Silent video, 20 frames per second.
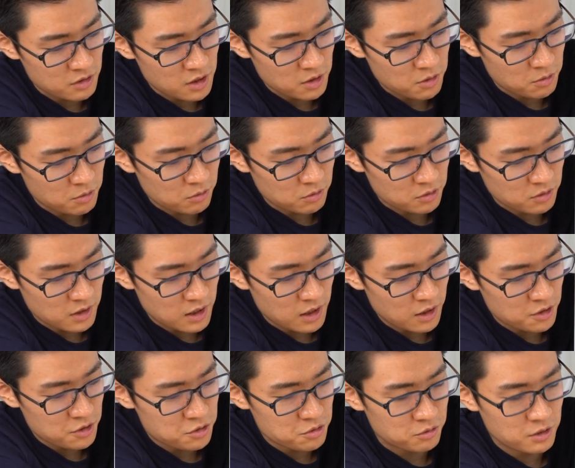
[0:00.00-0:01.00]
We learn this
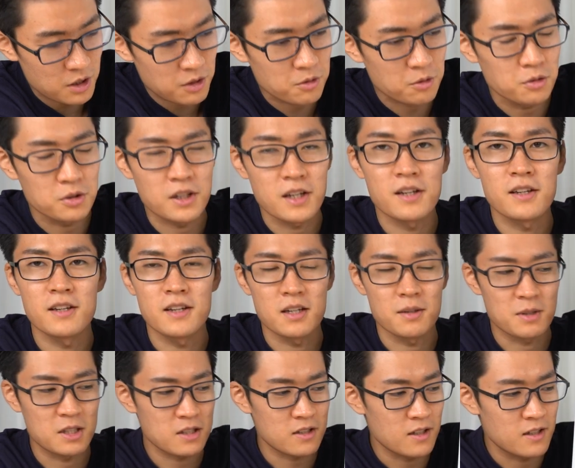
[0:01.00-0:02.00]
at junior high or
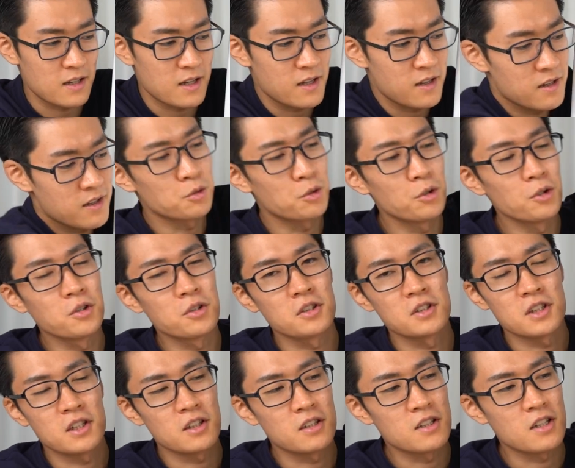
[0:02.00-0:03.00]
elementary school.
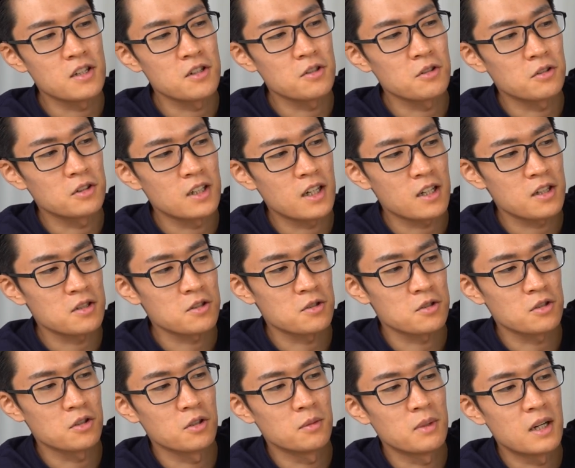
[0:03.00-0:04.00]
When you pass
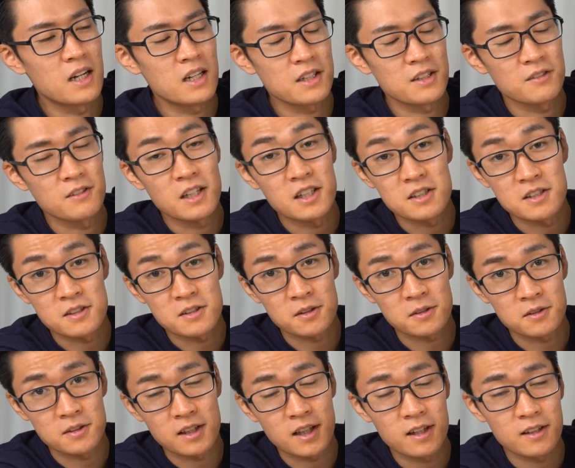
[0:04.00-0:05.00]
a current through a
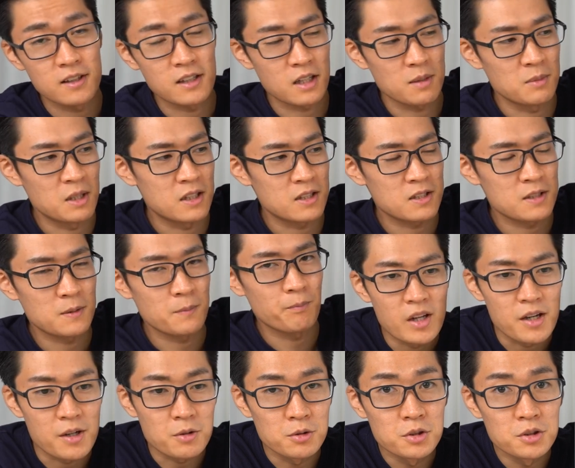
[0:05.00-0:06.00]
coil, a magnetic
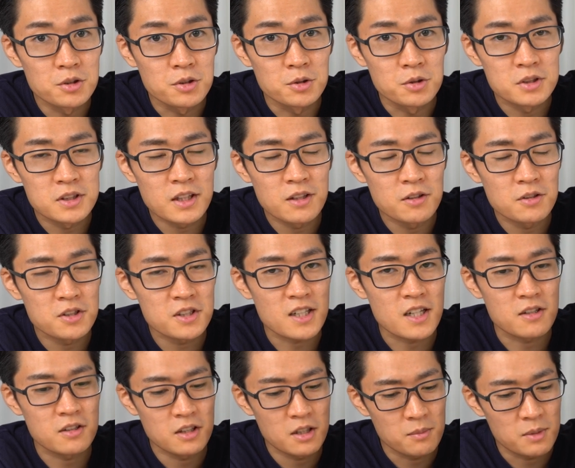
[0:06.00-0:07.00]
flux is generated
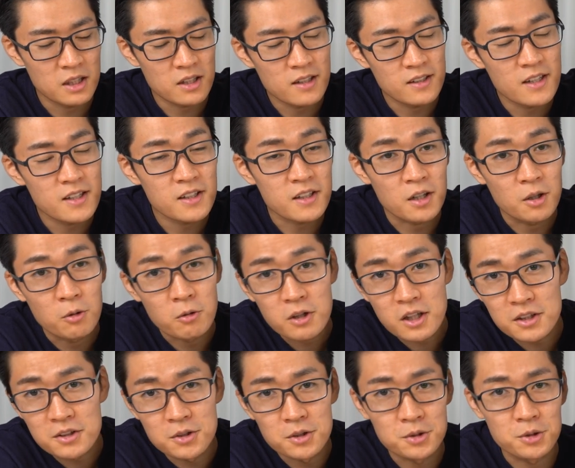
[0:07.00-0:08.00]
around it. Let's
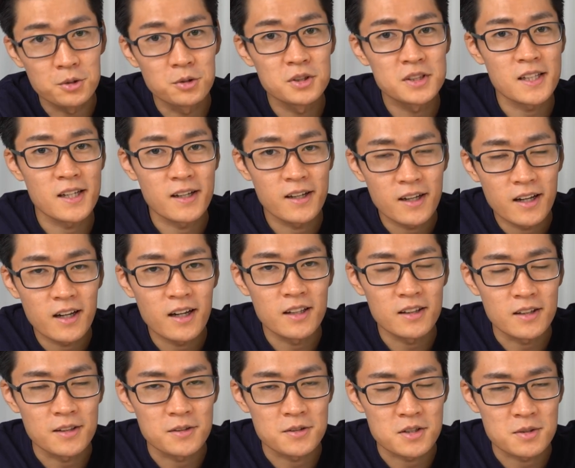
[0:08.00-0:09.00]
say there's another wire near
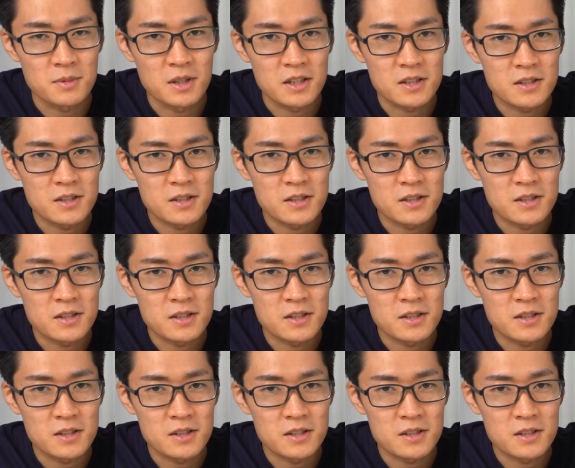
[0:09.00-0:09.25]
the wire.